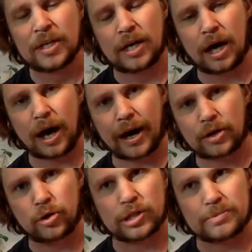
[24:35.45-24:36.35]
And I'd
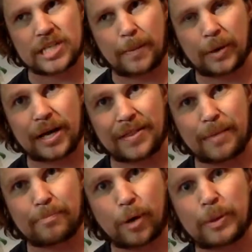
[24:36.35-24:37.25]
cook them separately, and
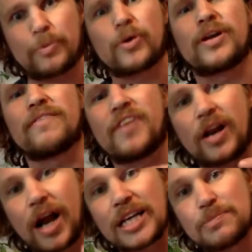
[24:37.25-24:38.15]
then probably put it in at the very
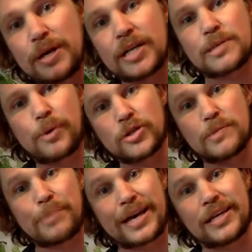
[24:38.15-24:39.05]
last minute, as opposed to
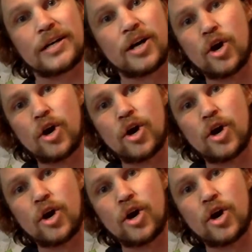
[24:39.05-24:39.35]
baking it